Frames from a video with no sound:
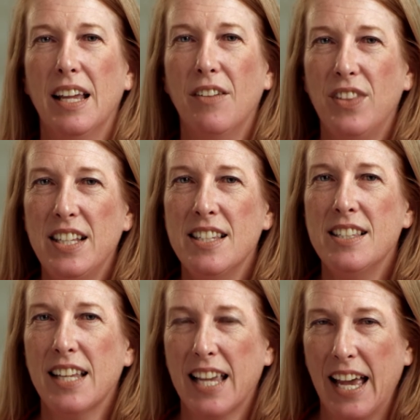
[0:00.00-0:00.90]
If this
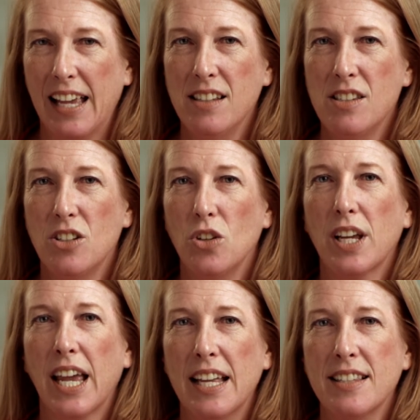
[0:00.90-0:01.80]
is the case, your
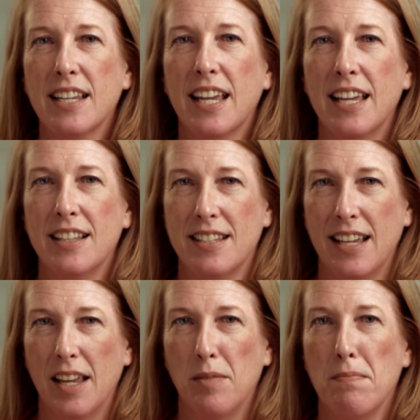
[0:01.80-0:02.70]
cancer care
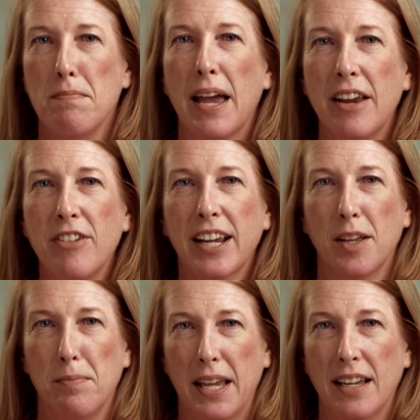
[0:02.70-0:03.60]
team may
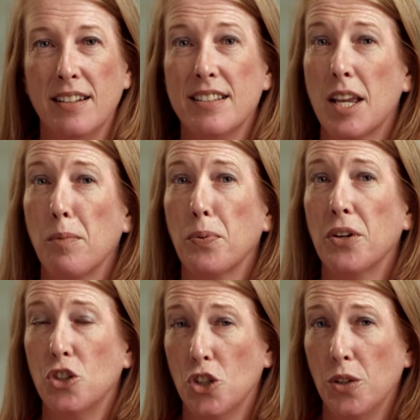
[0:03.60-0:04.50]
recommend
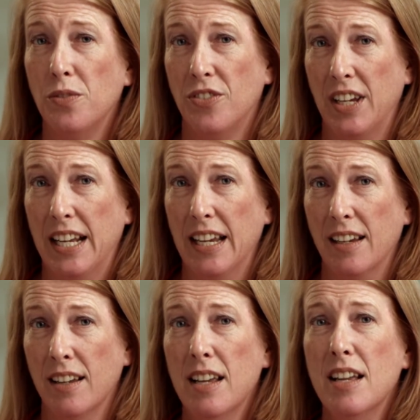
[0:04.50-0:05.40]
temporary tube
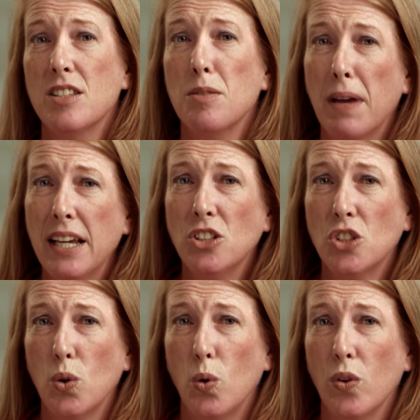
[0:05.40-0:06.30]
feeding to make
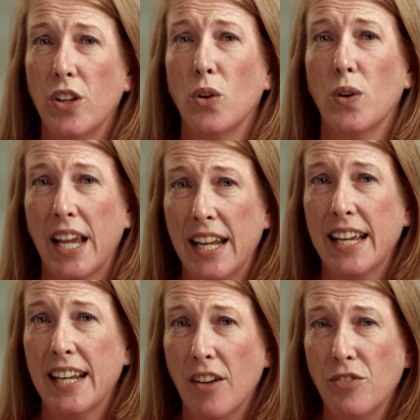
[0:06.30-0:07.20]
sure that you're
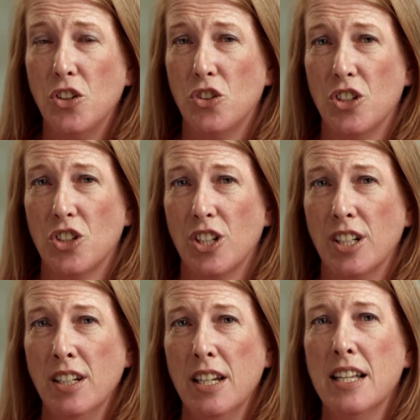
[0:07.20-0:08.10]
getting enough
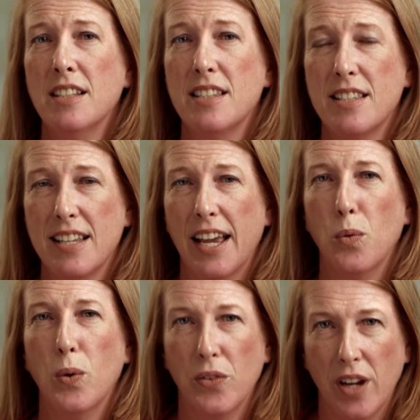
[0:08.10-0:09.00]
nutrition to
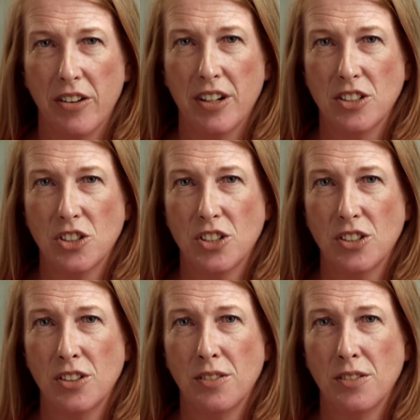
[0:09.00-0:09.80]
stay well nourished.